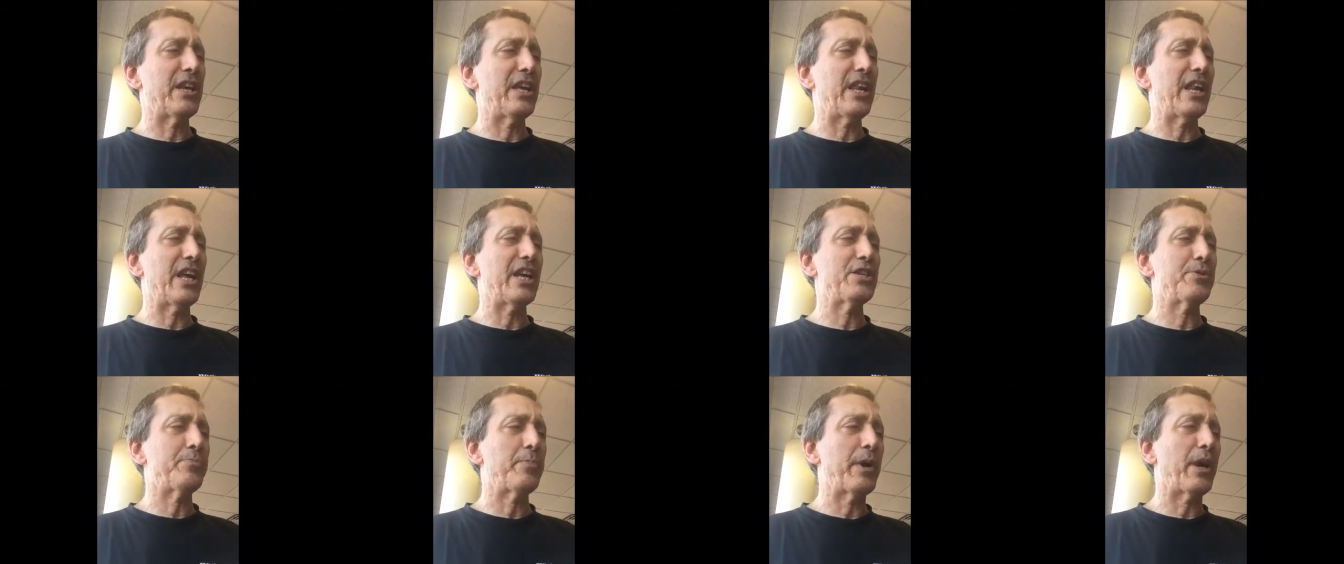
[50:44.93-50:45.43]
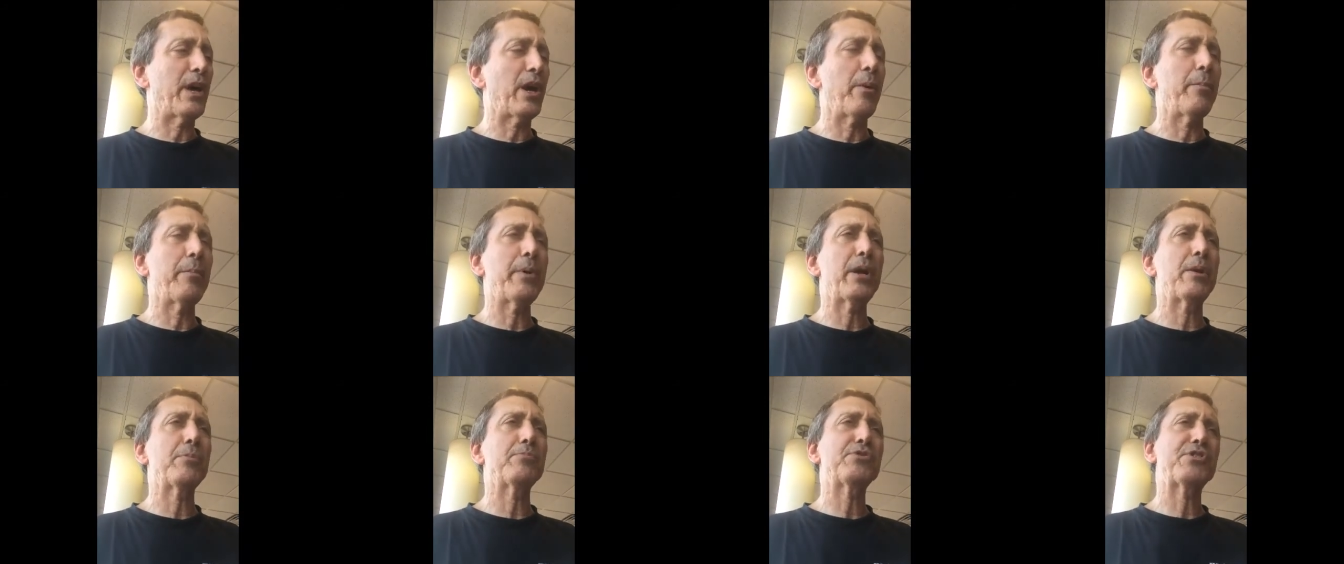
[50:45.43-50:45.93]
it has
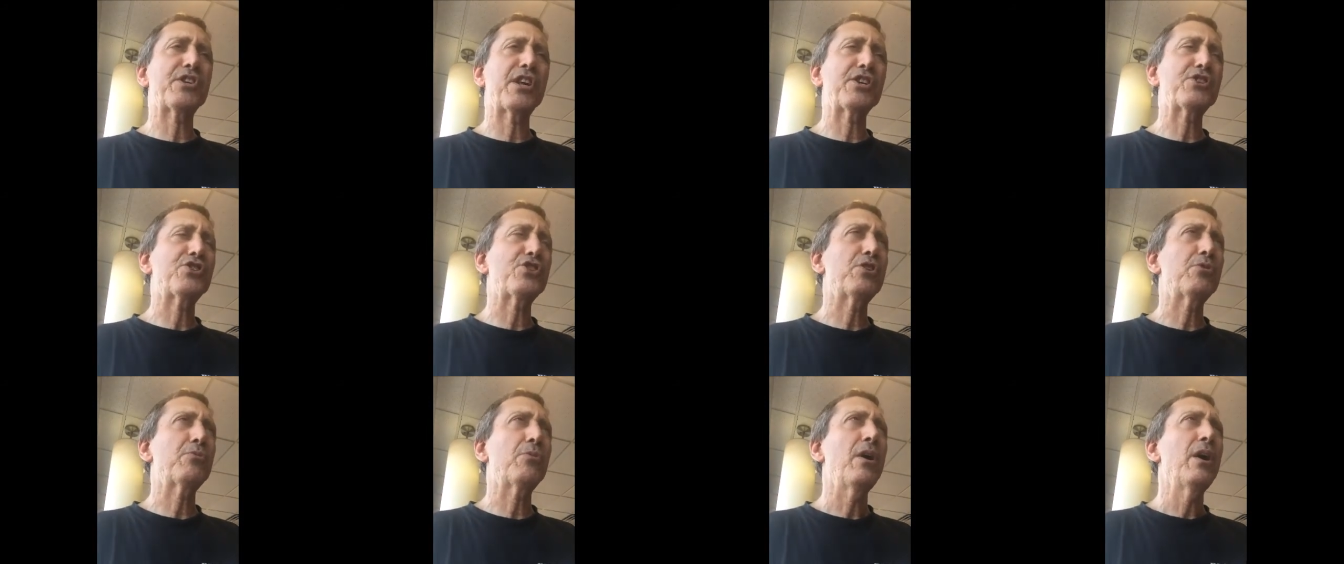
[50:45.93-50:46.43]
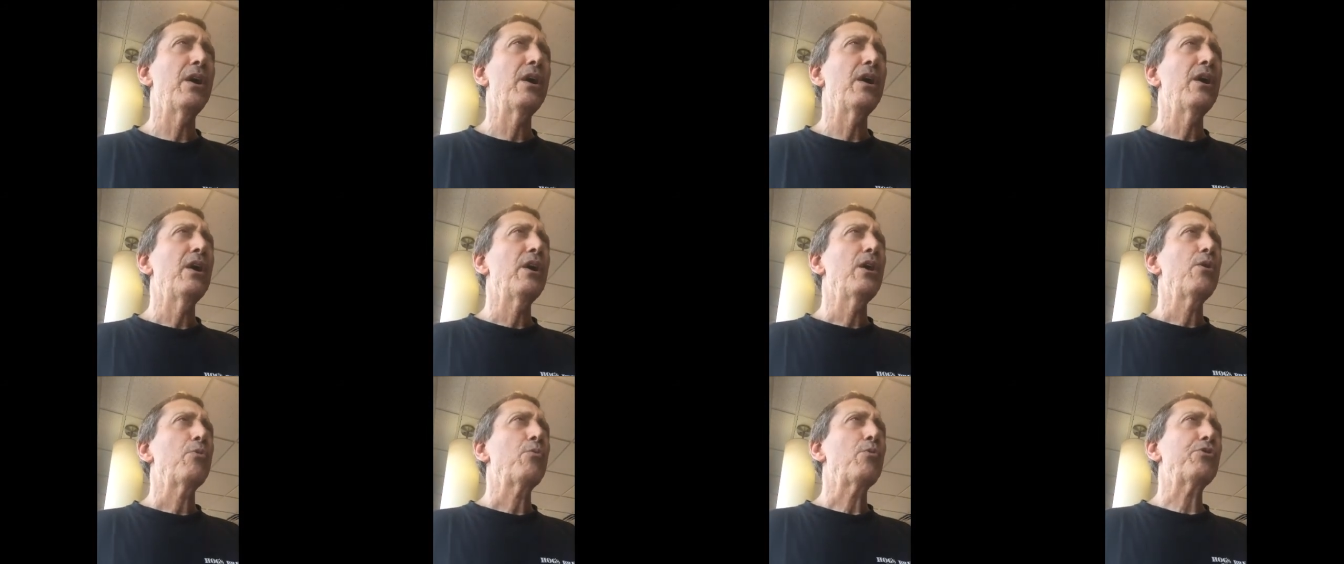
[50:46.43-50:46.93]
become an obsession
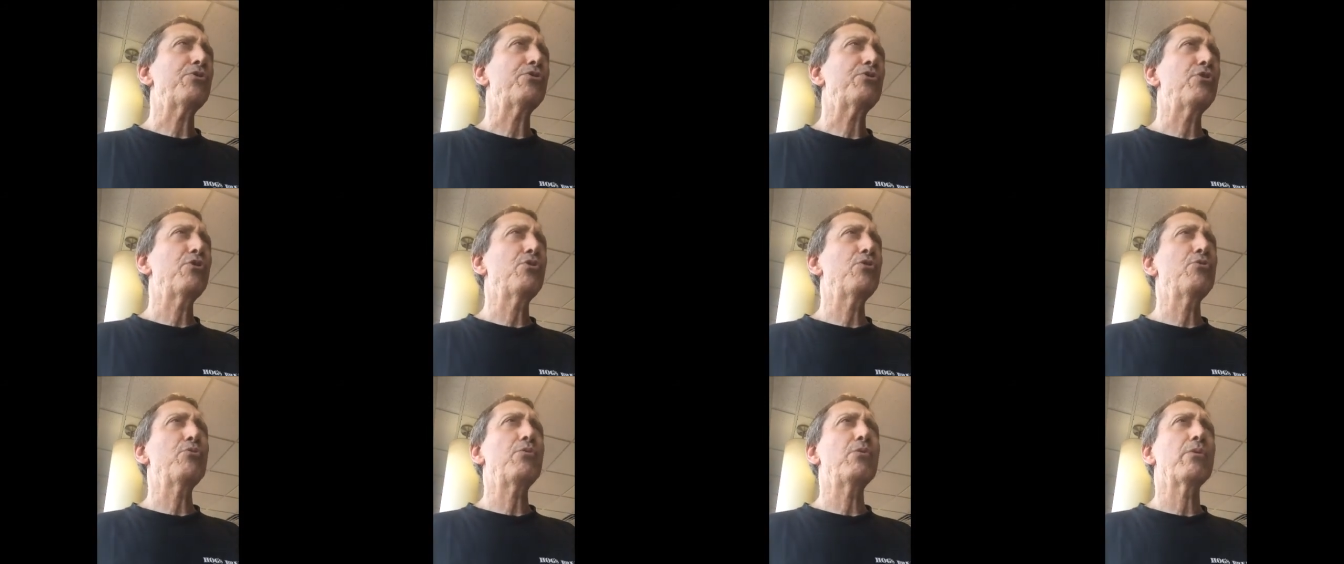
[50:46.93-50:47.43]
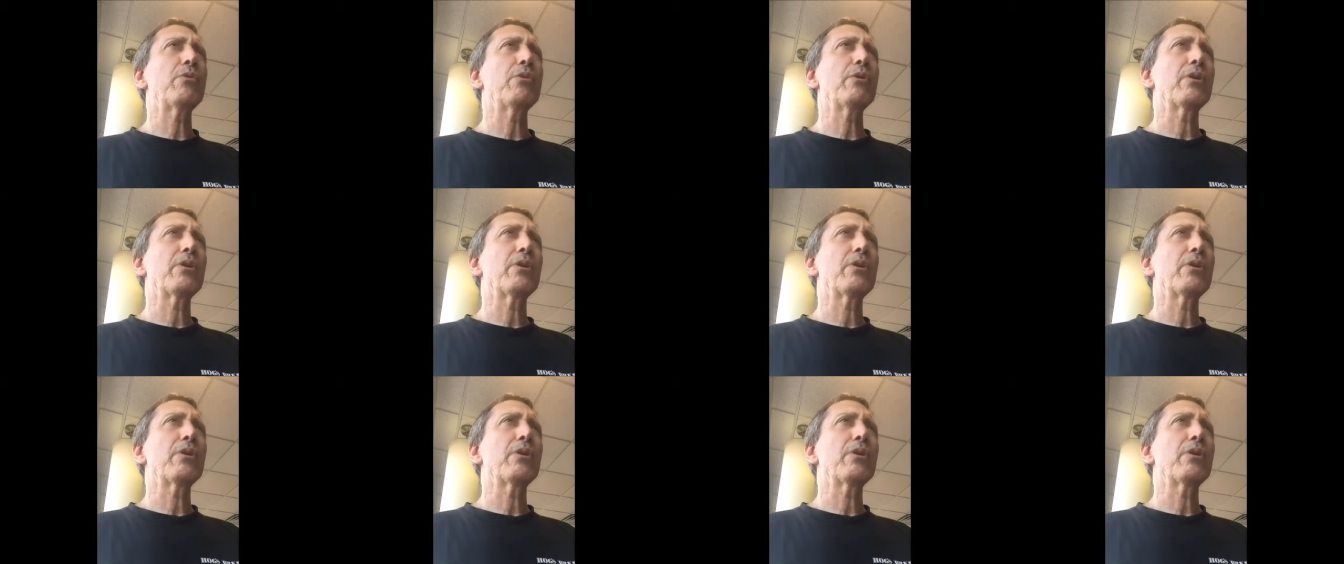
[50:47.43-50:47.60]
with no, you I don't